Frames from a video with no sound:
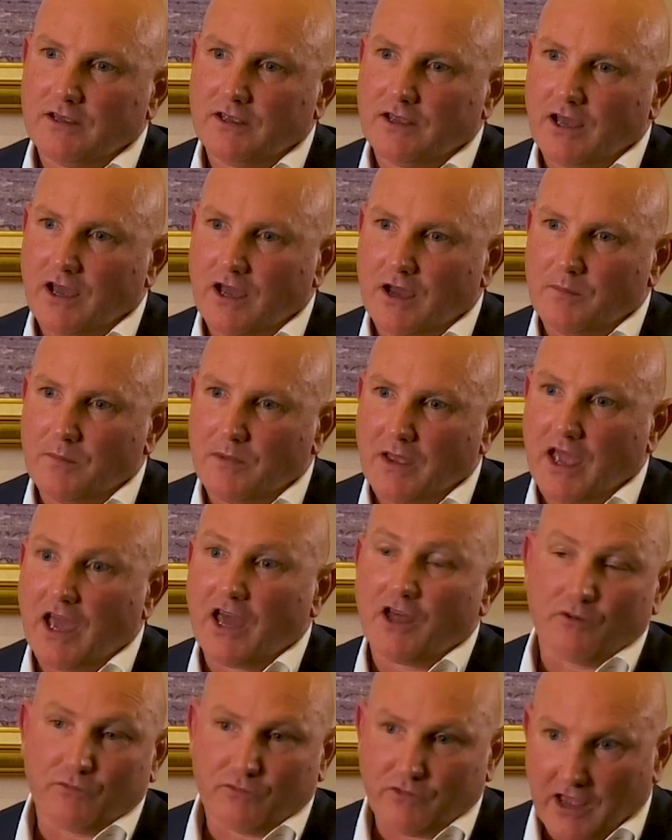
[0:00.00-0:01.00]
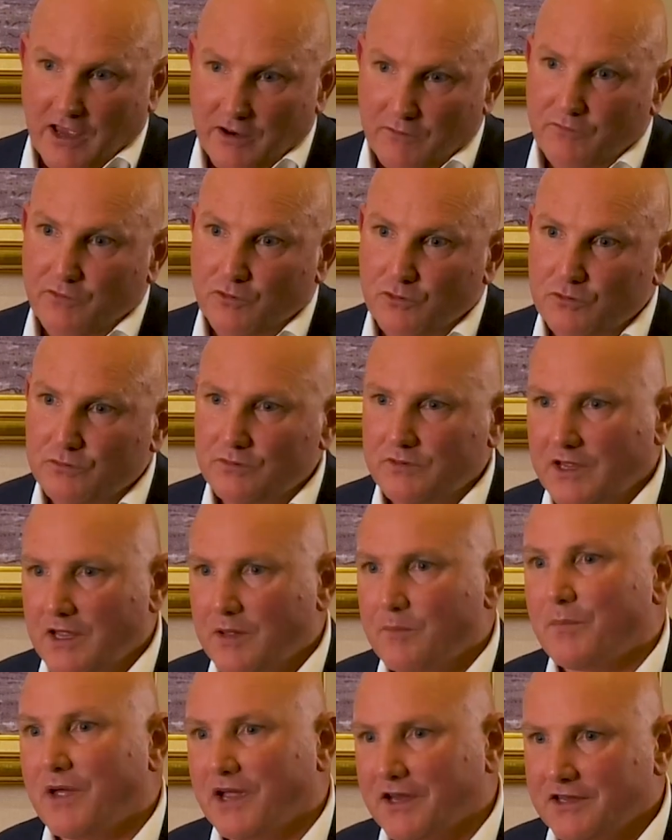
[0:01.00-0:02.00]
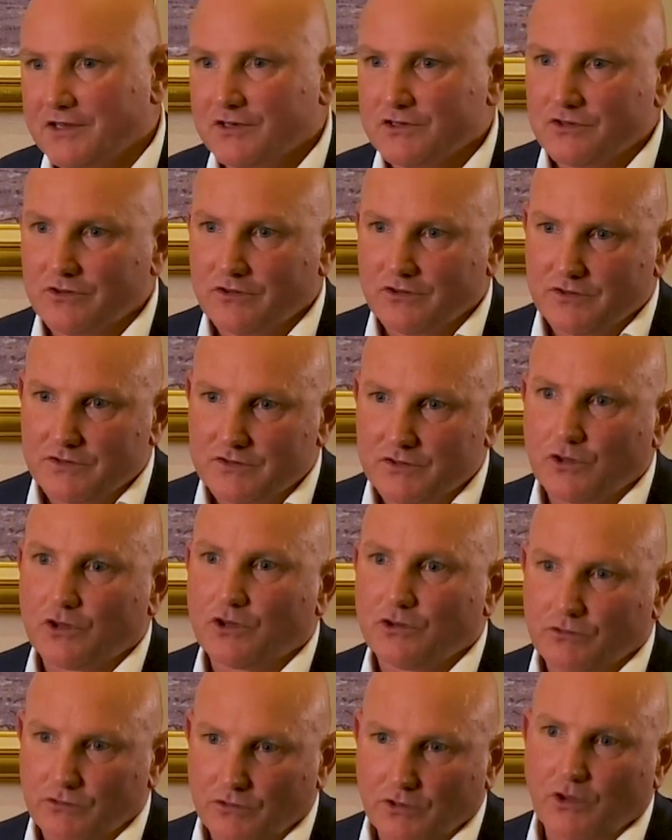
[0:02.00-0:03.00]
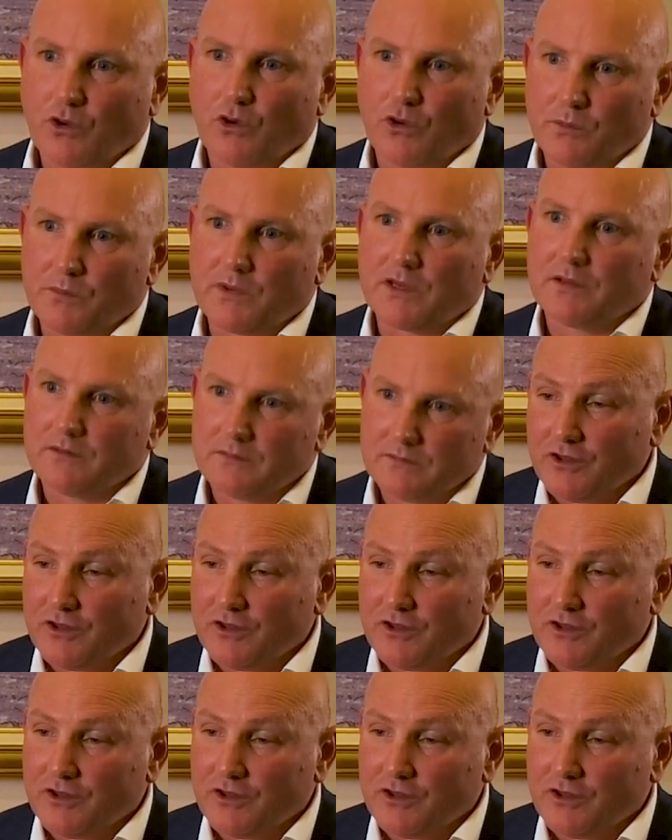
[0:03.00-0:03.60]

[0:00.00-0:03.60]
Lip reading: out of landfill and back into the circular economy.